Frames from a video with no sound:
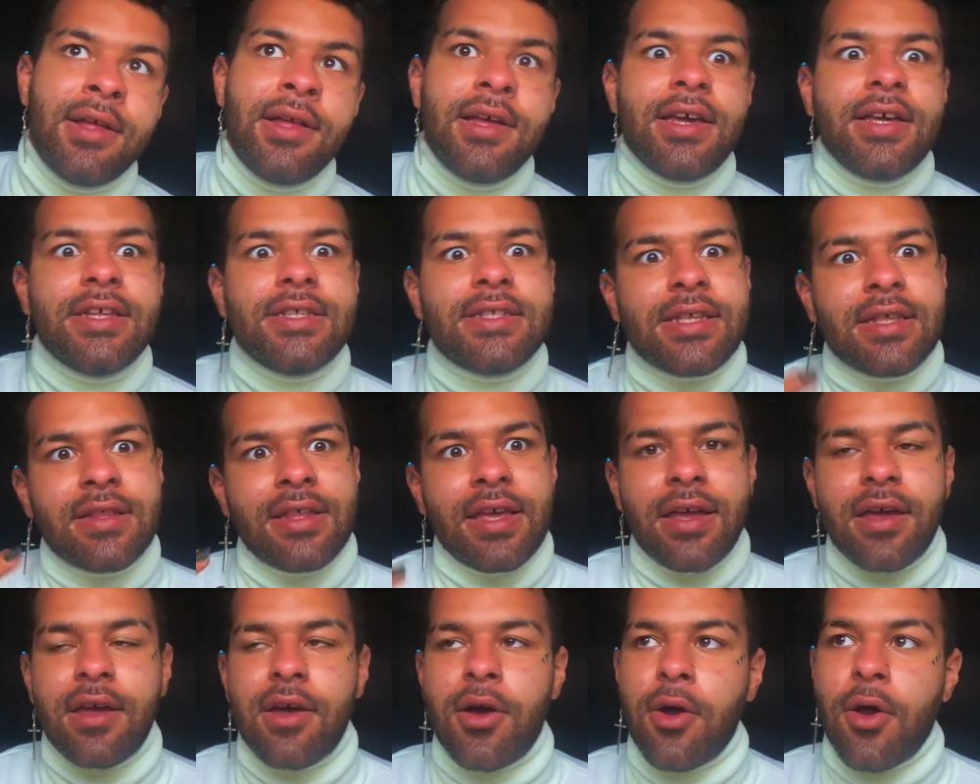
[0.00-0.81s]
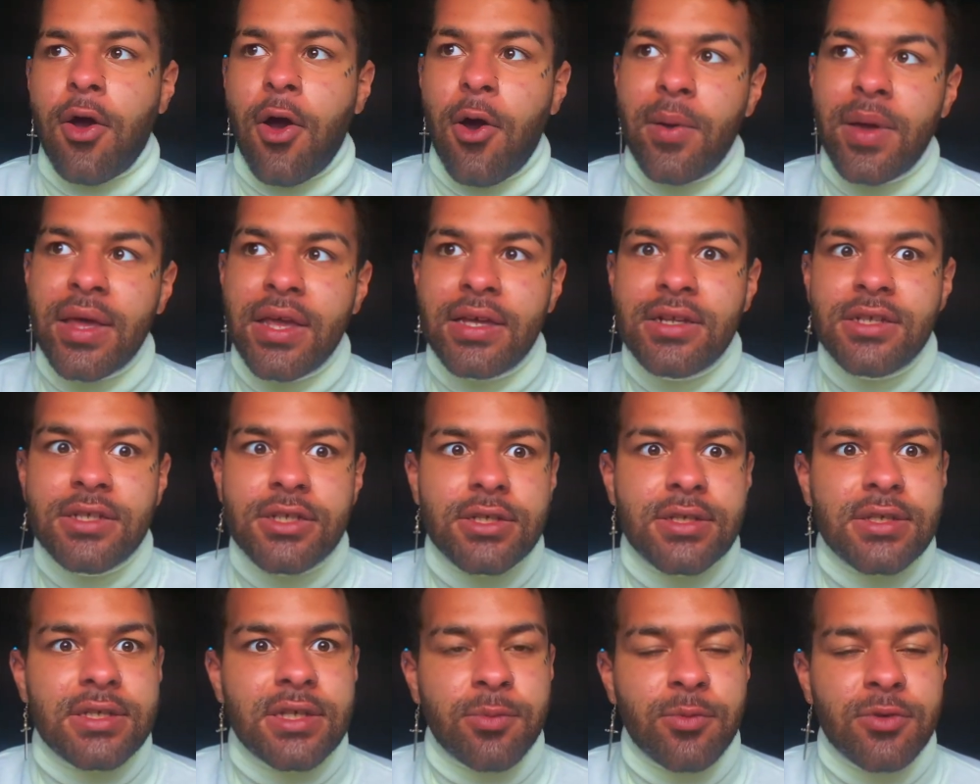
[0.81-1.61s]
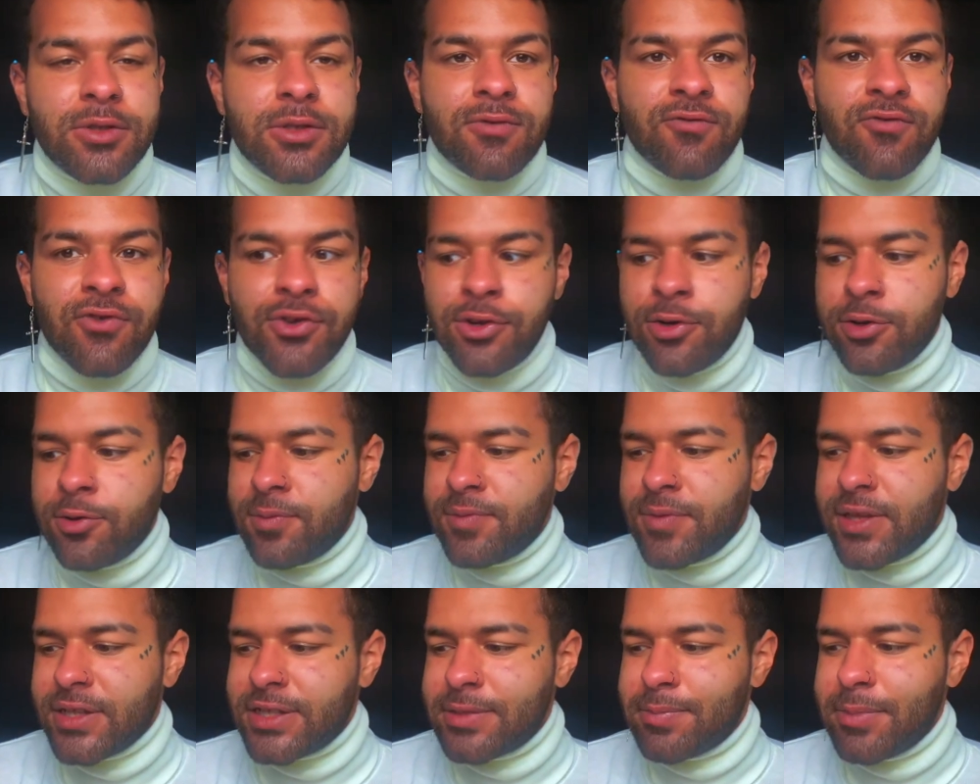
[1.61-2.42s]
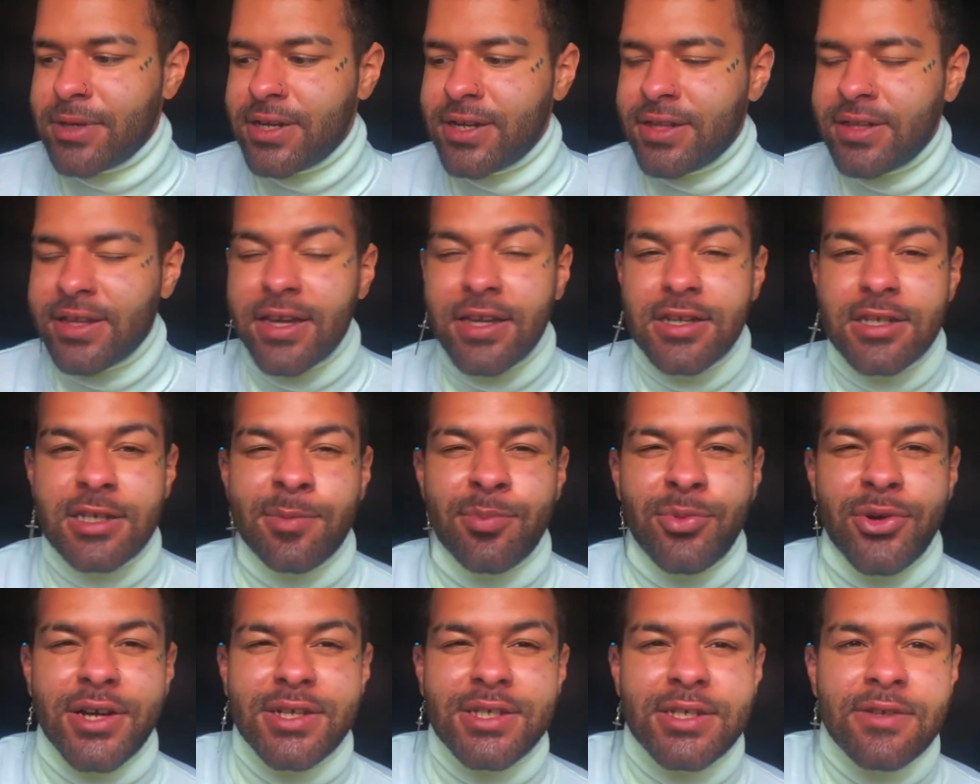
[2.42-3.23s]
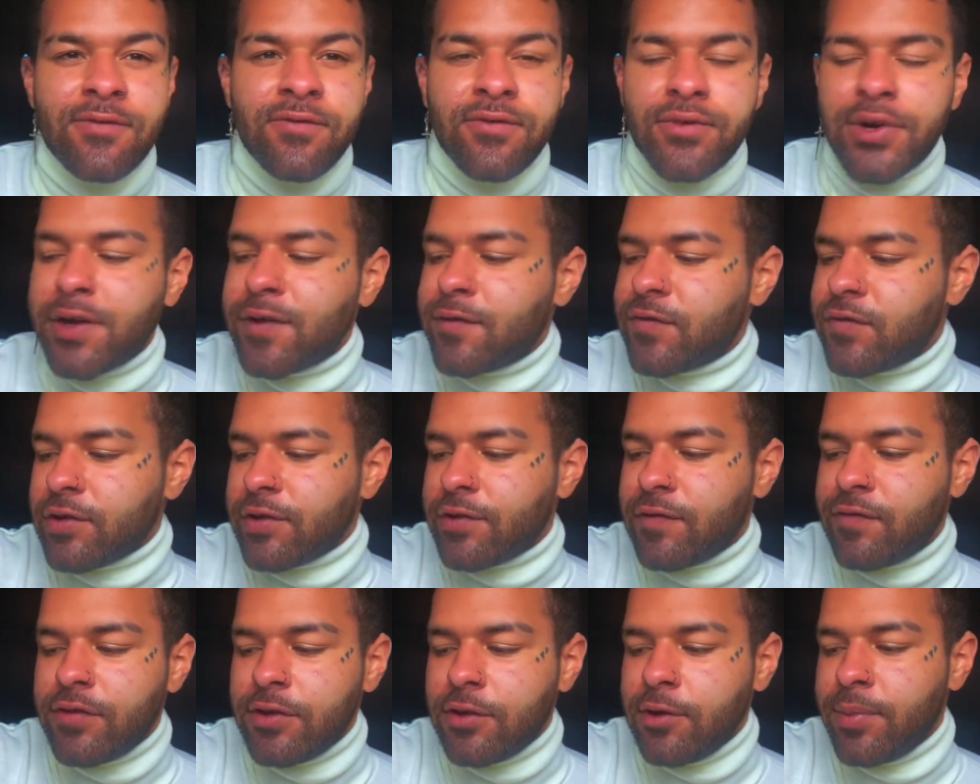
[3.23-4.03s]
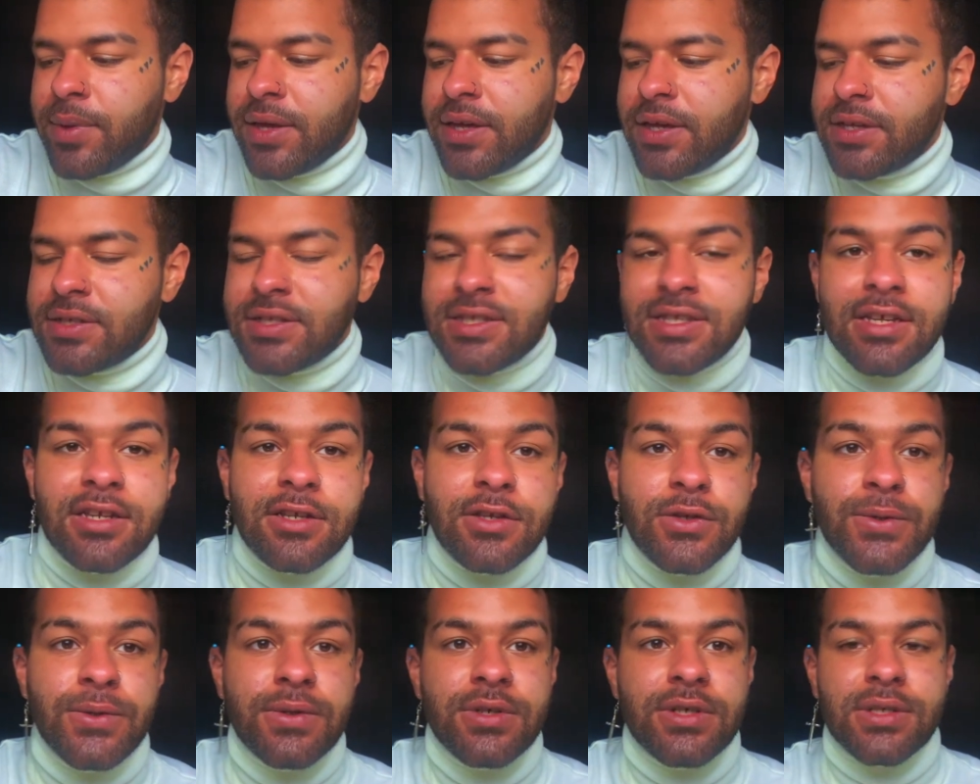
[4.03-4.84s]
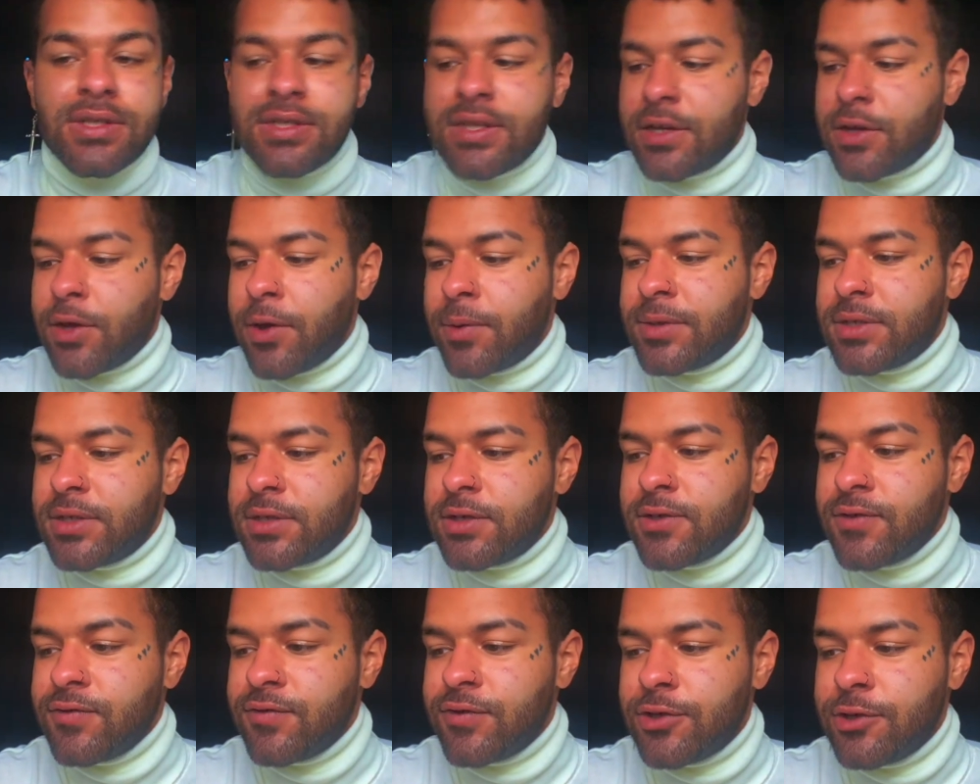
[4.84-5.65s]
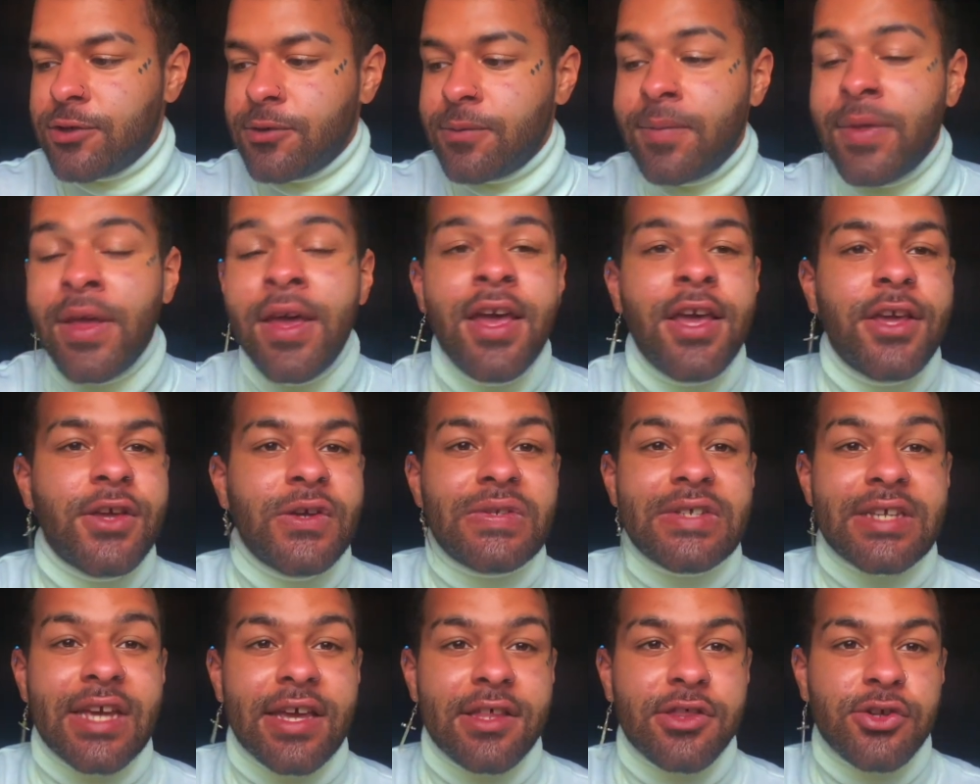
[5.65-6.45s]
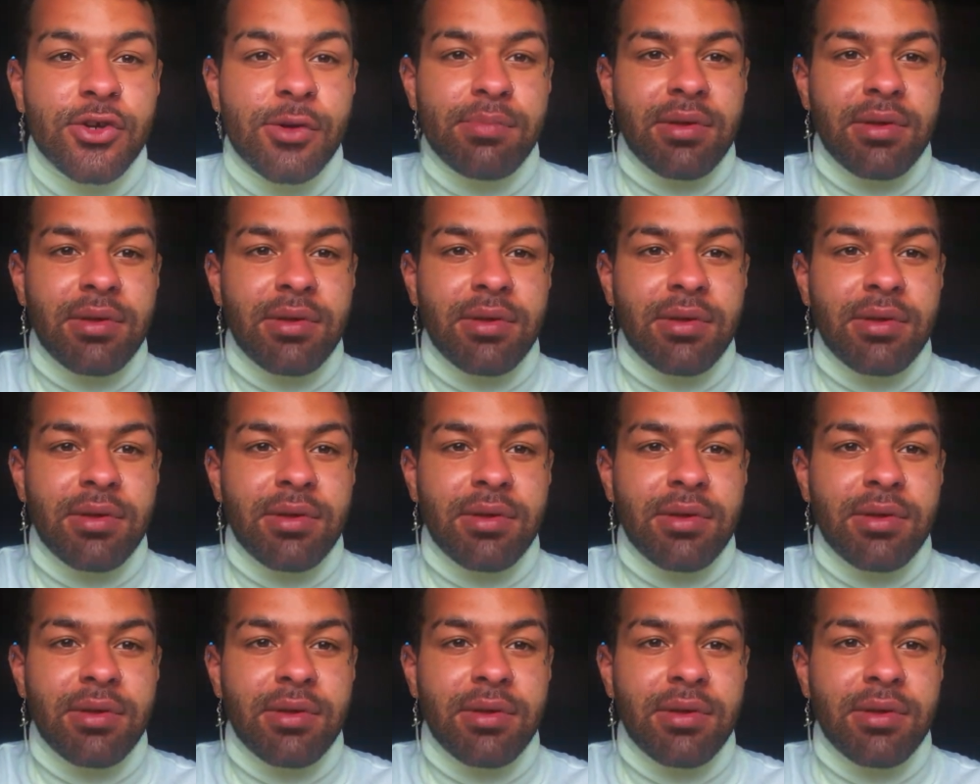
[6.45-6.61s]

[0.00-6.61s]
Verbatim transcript: it's like going into someone's room that's been in like a depressive rut for a few weeks, and you just like go into their room, you take their